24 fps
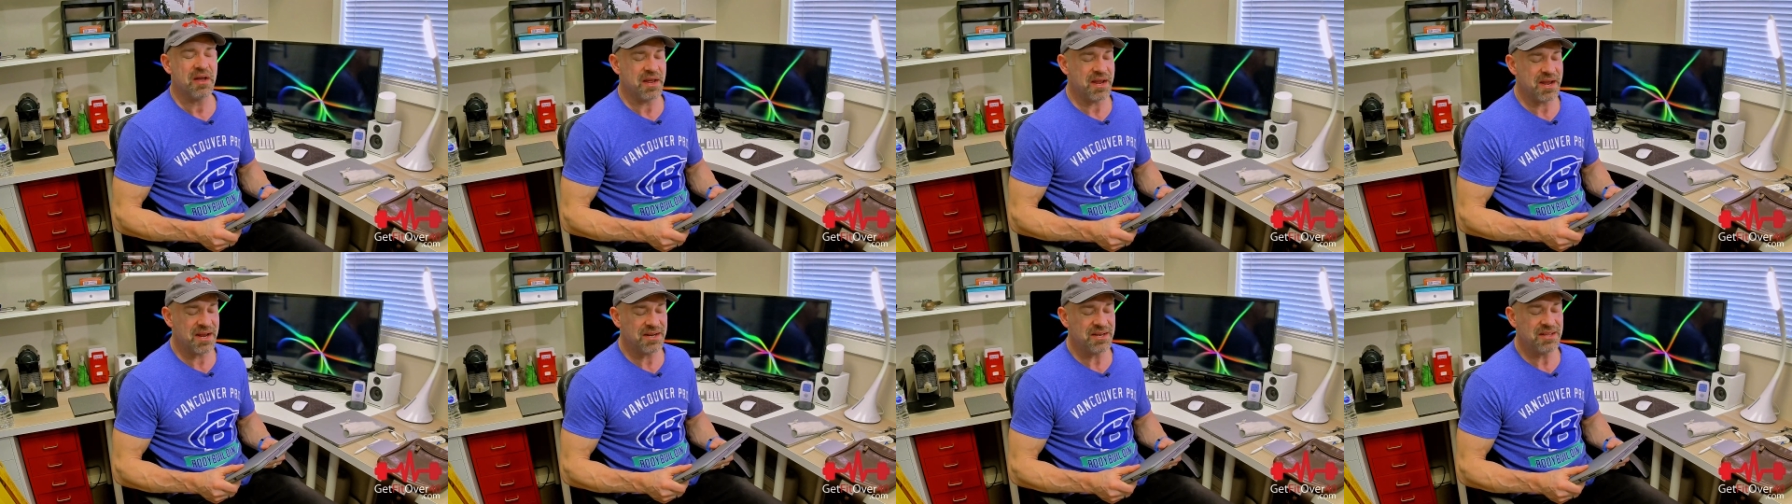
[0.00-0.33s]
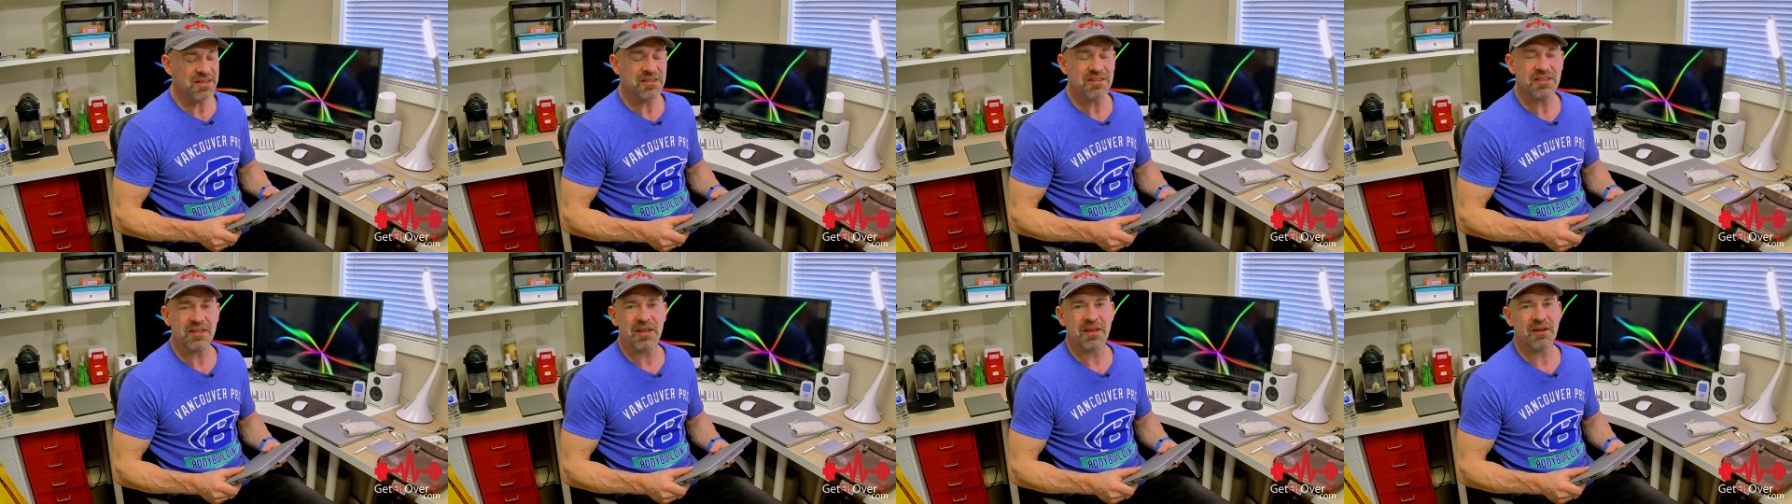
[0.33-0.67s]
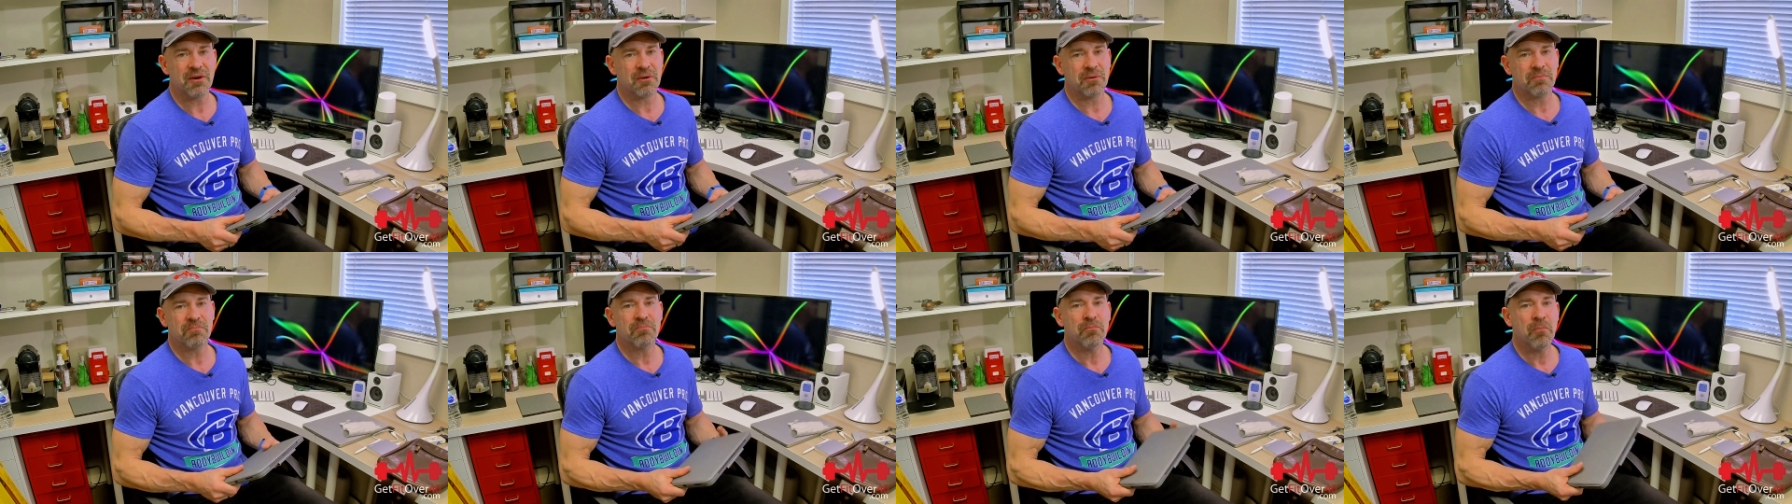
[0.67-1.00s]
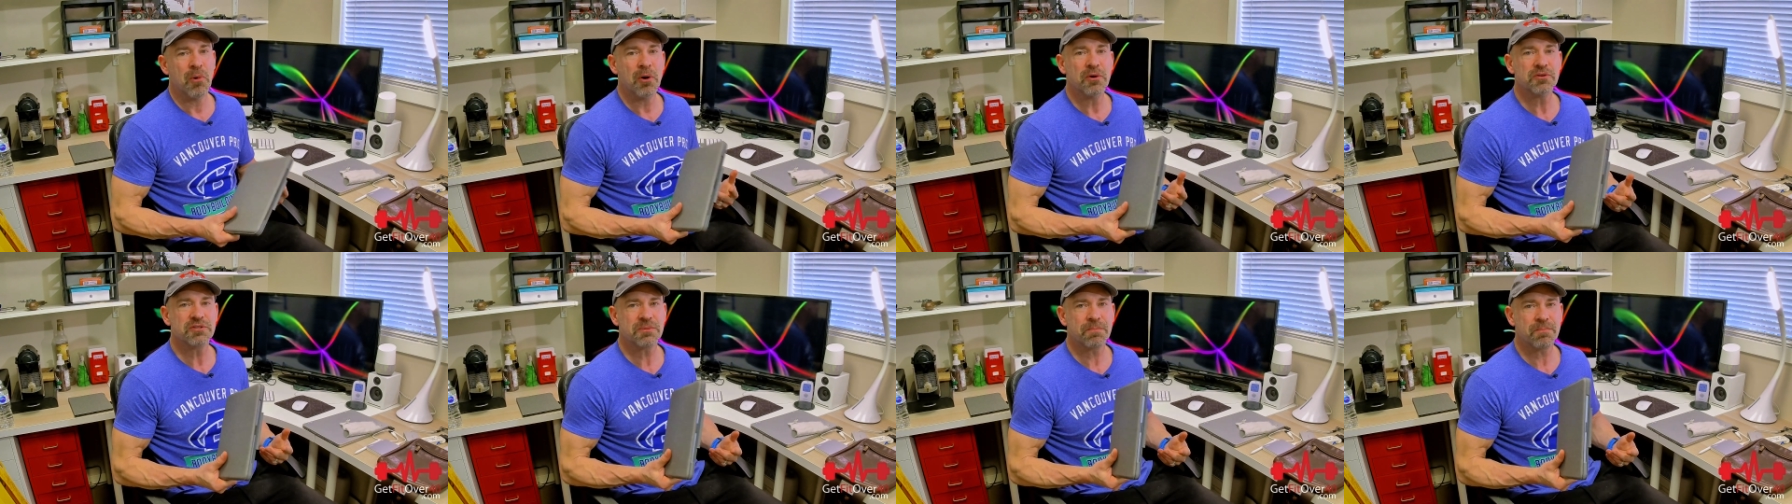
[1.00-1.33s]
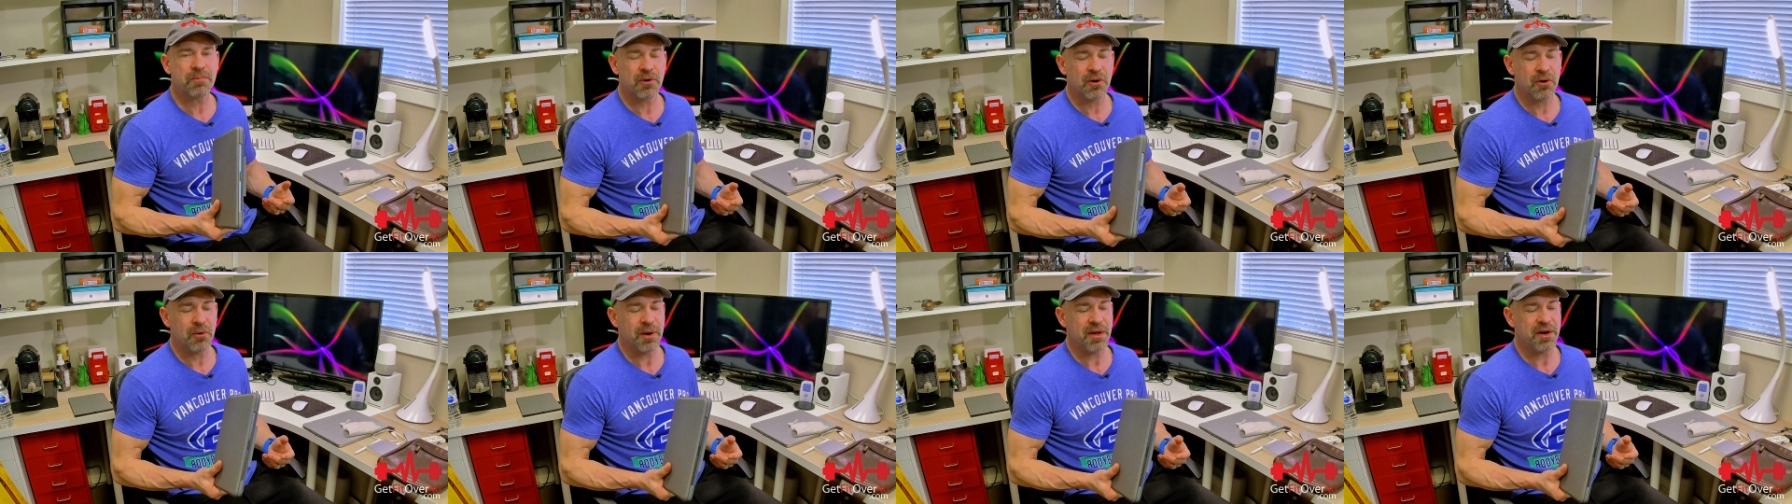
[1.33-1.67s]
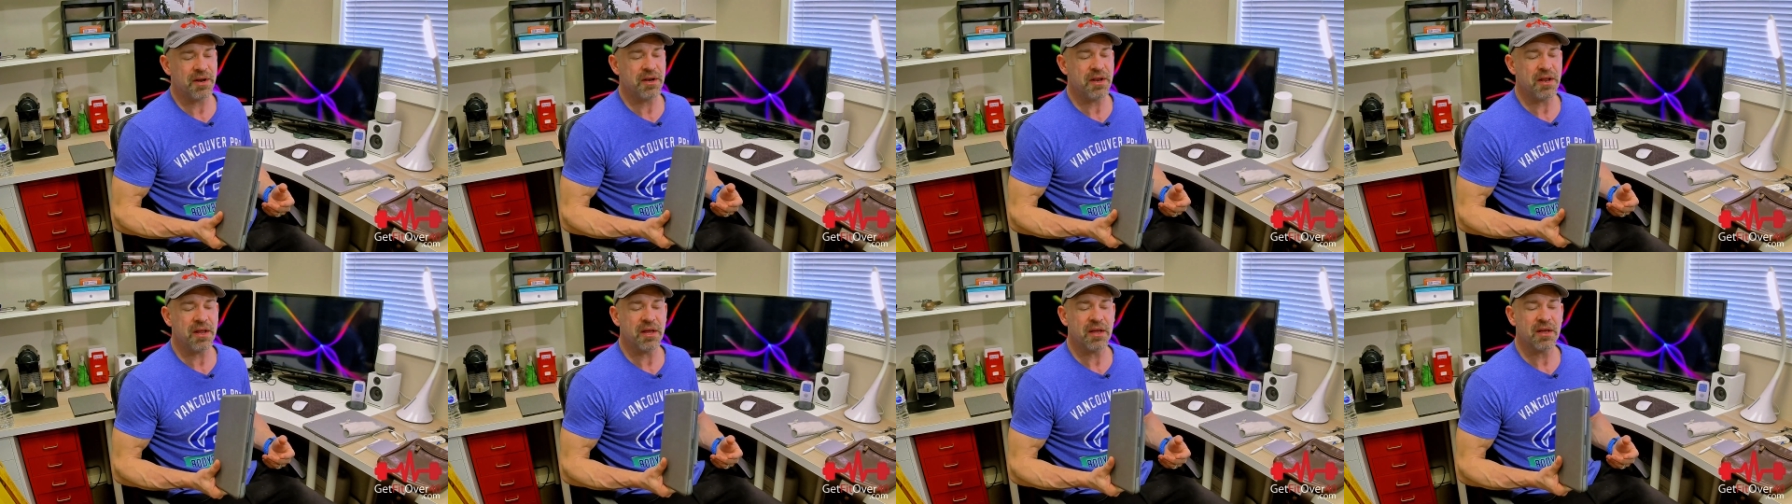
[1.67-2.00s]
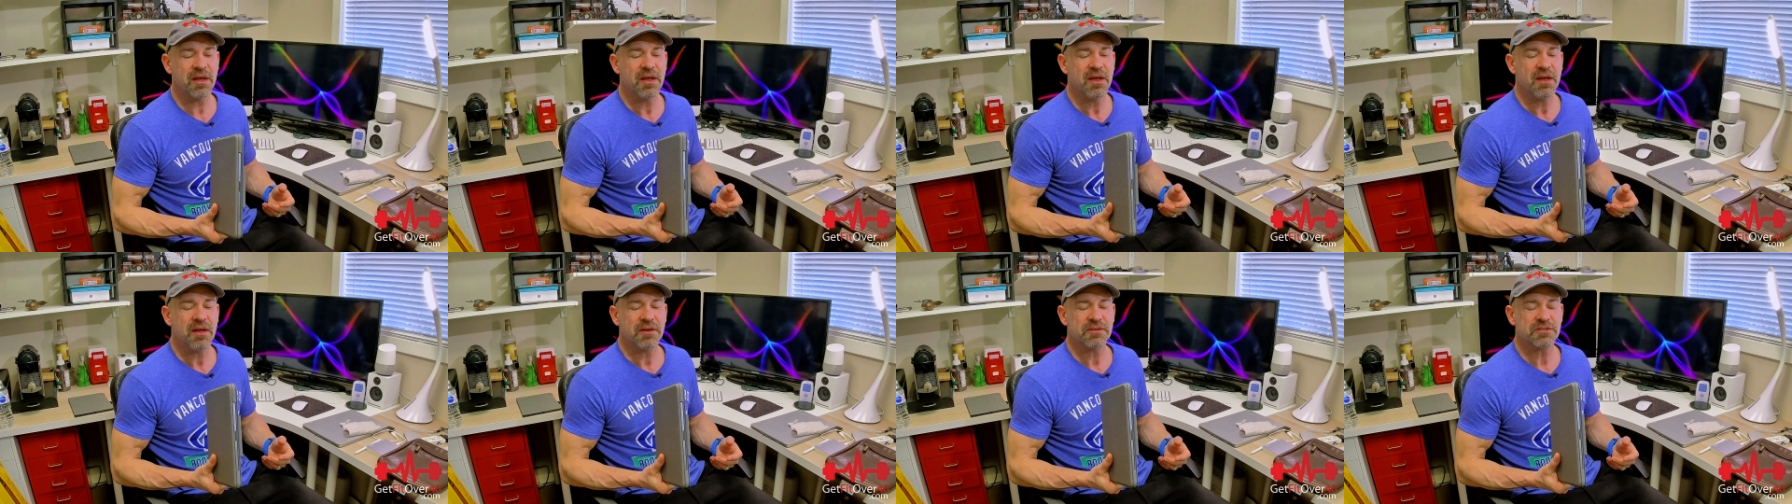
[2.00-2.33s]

anything or most pro editing